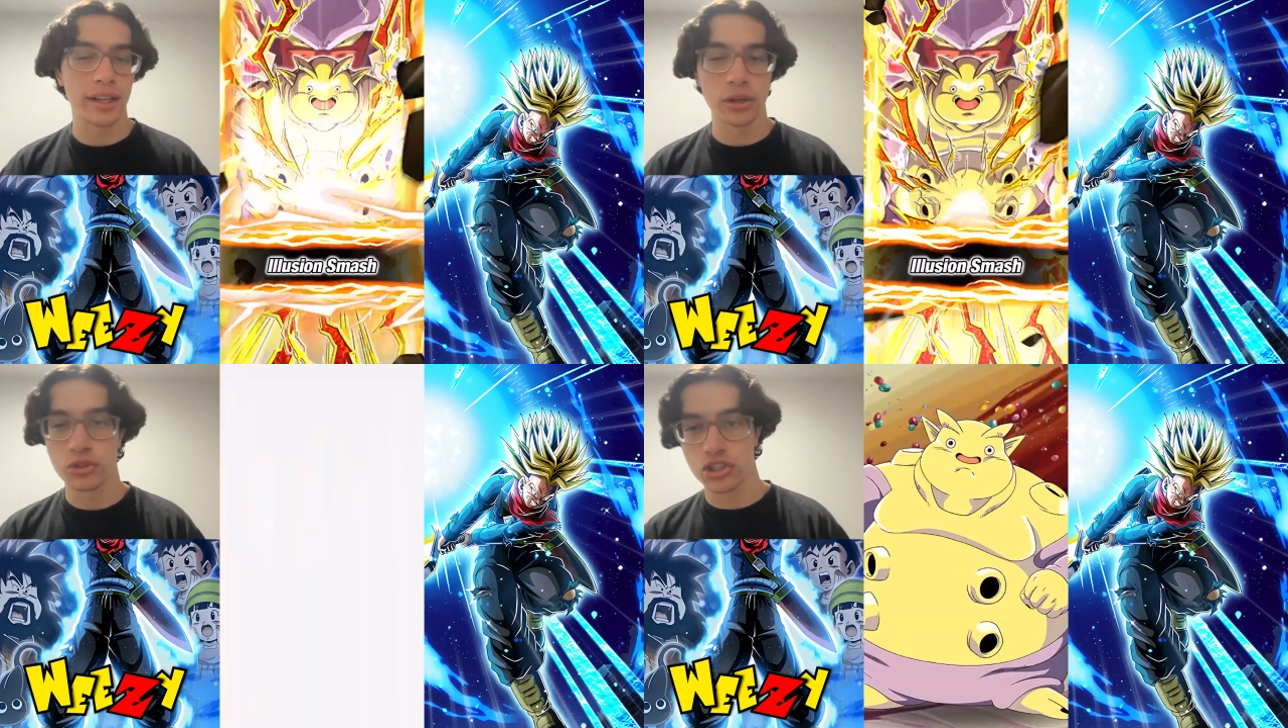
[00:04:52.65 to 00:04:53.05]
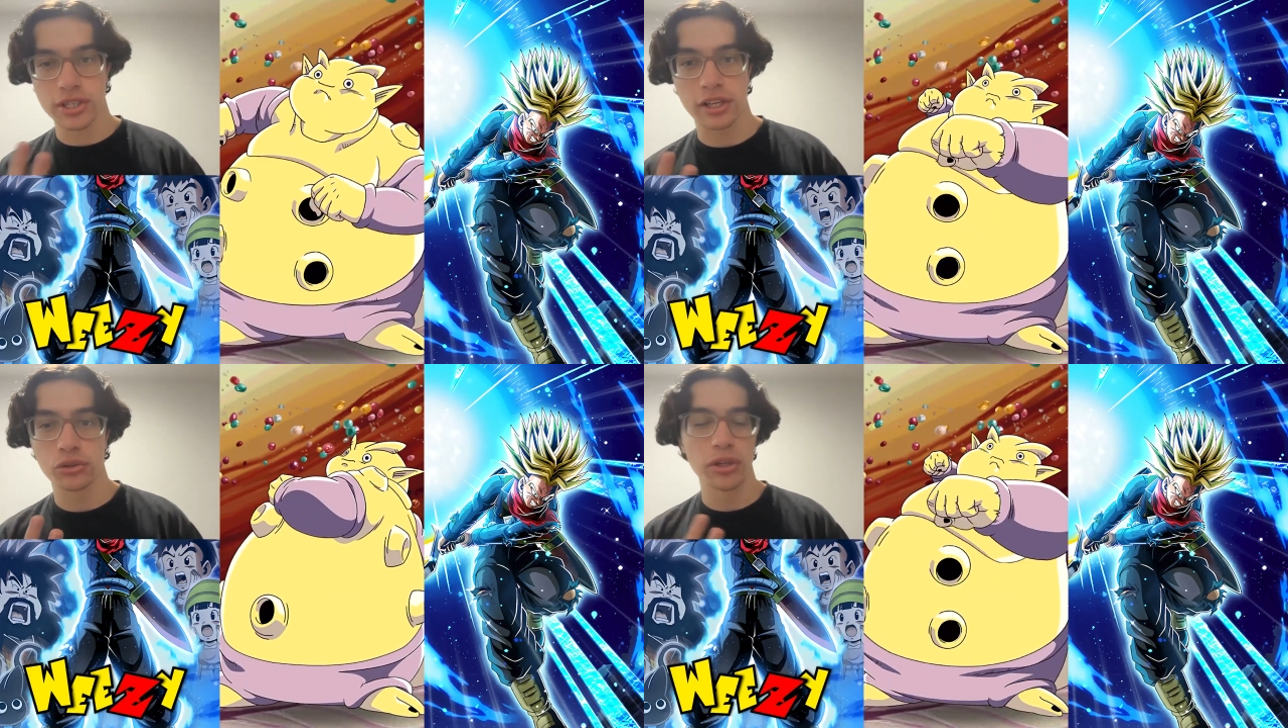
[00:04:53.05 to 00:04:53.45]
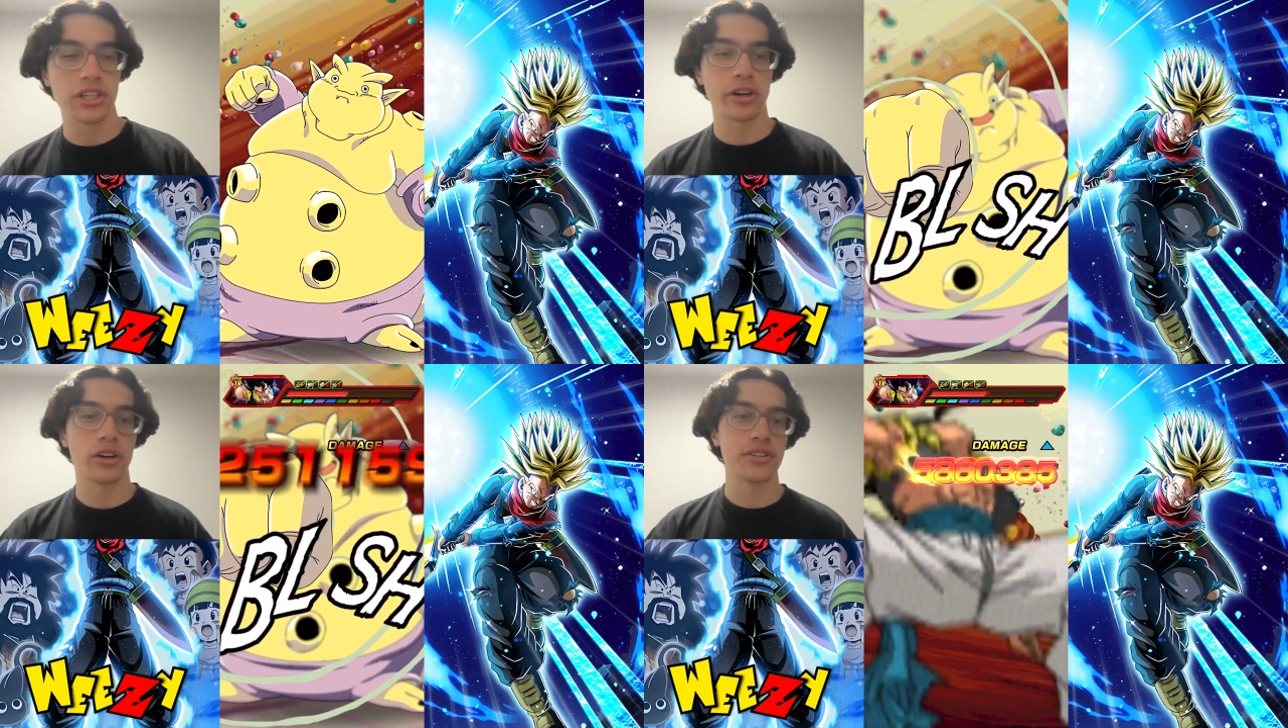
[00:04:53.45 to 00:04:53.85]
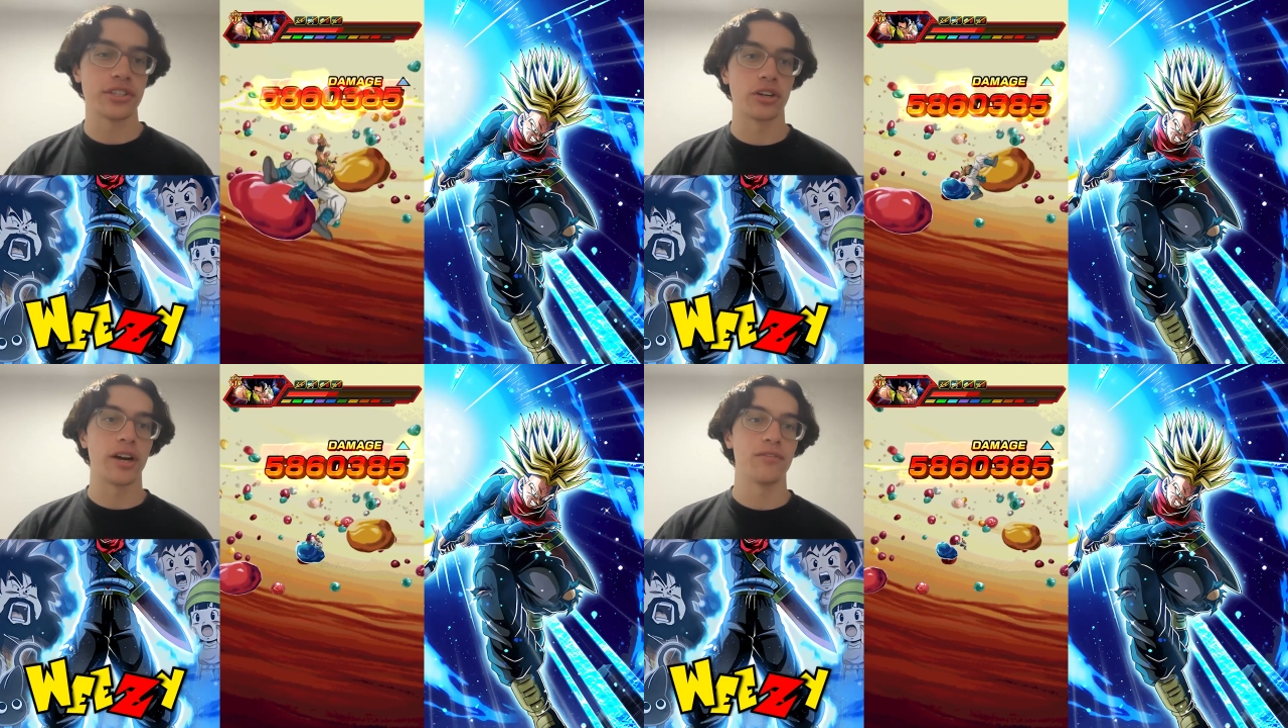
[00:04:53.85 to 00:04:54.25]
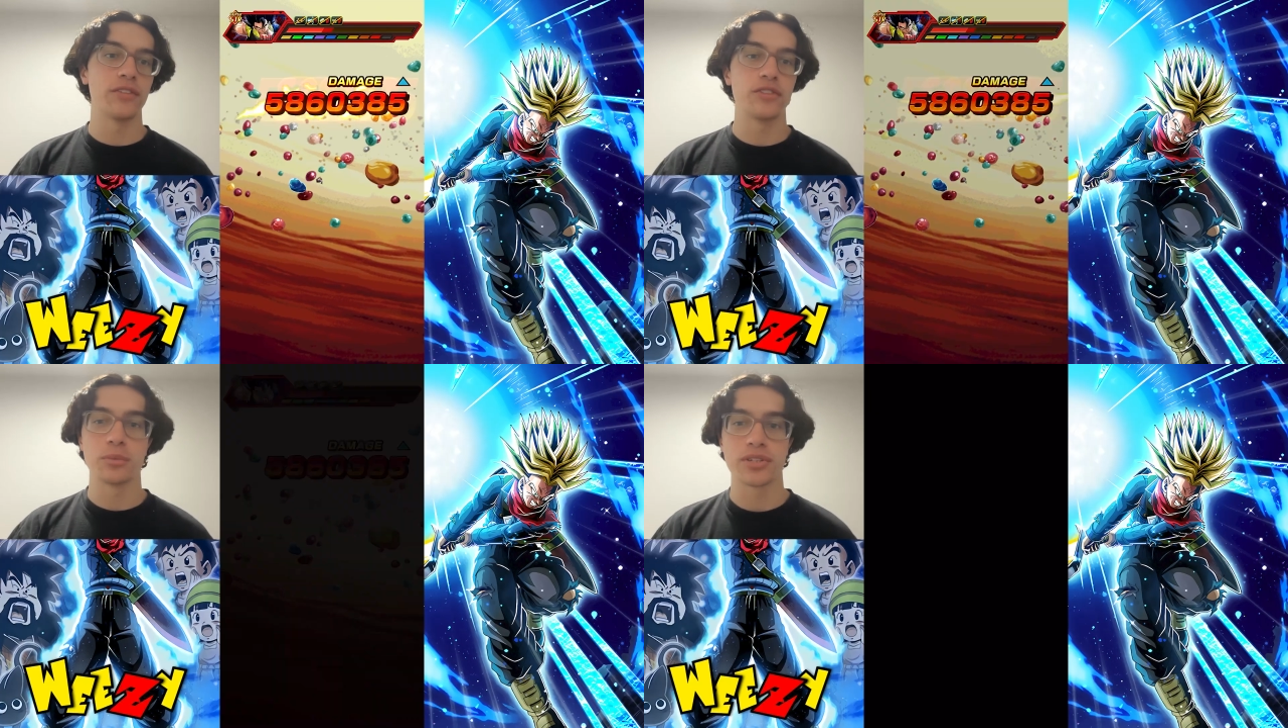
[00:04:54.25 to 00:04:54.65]
Like, it was just like 3 turns and you're at
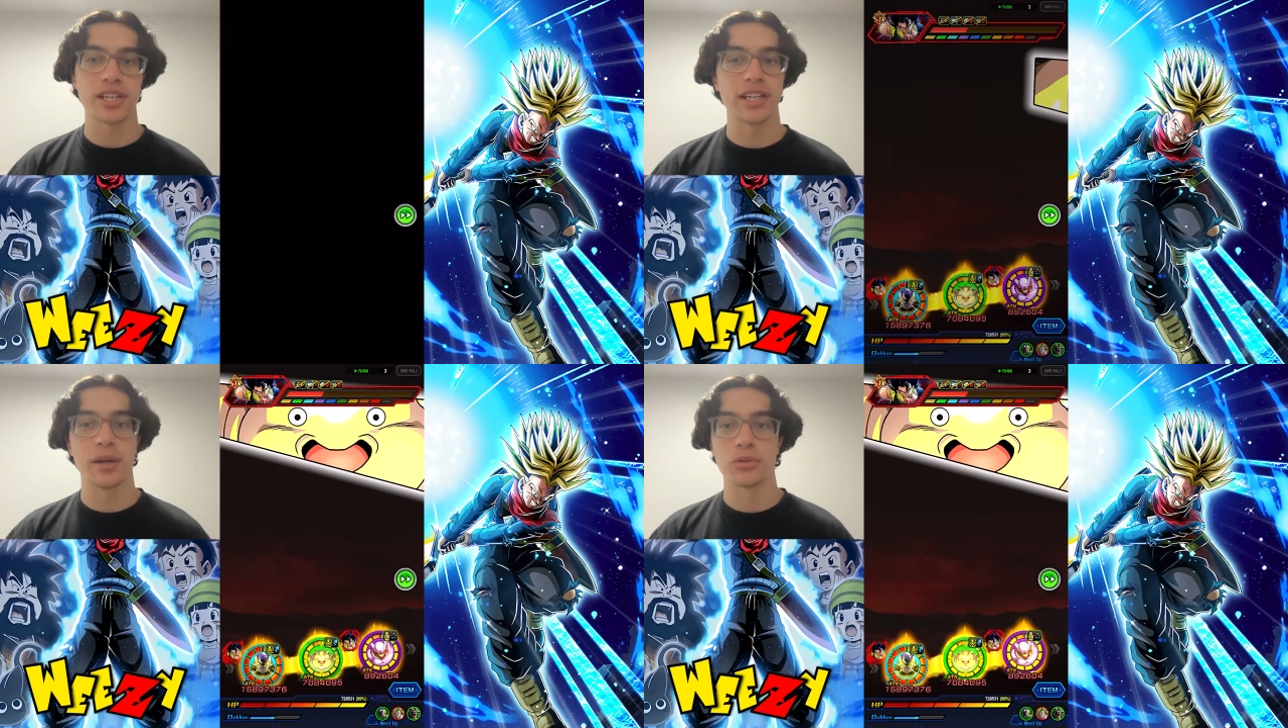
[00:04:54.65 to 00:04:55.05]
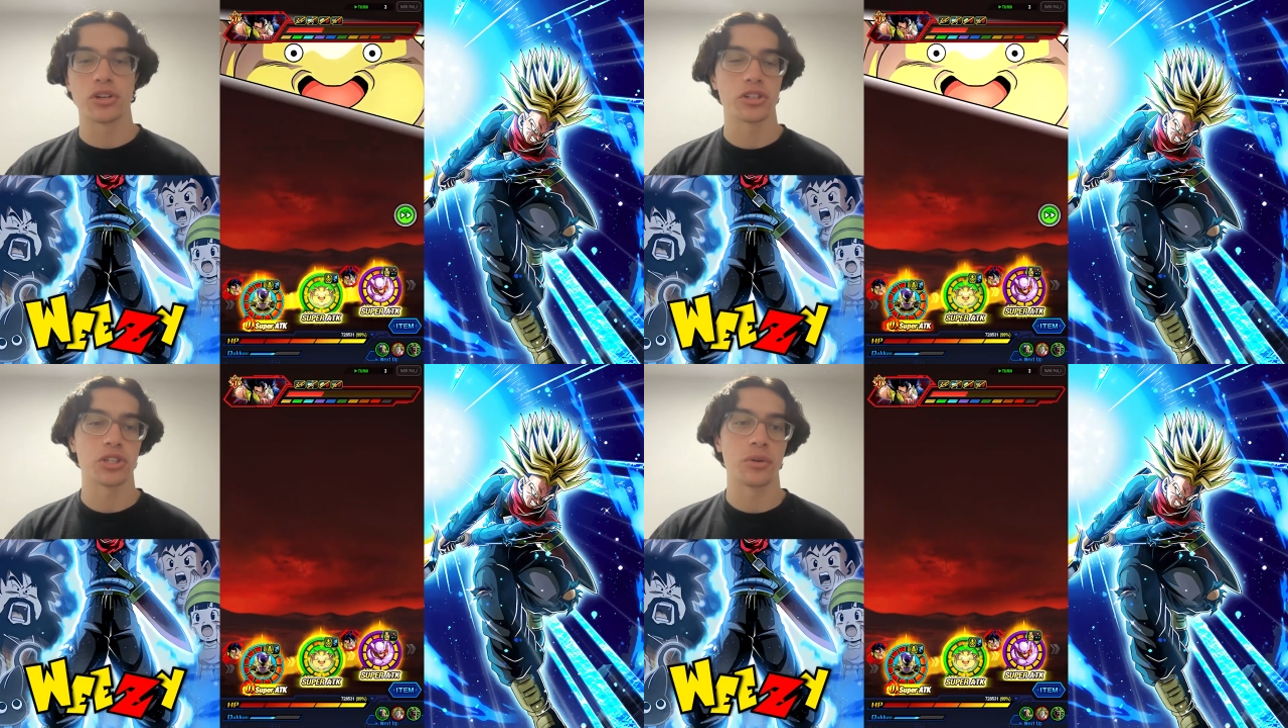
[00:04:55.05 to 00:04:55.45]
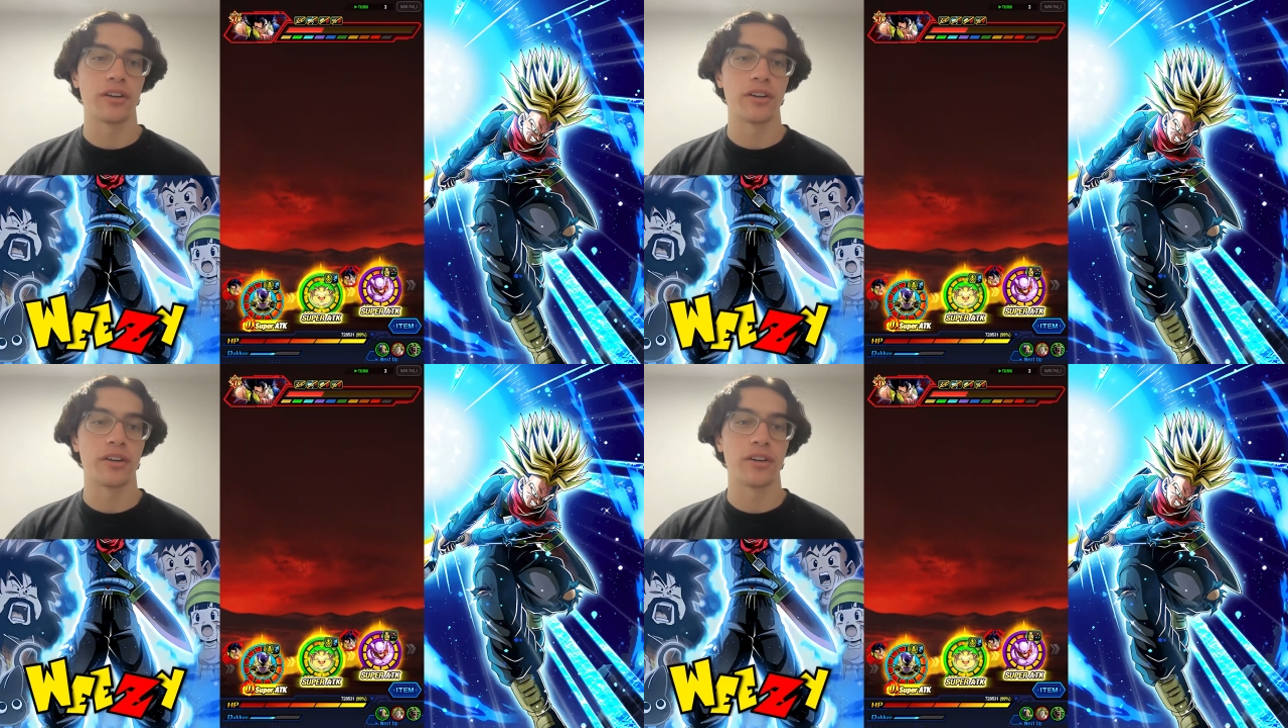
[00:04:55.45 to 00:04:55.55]
50% damage reduction or whatever,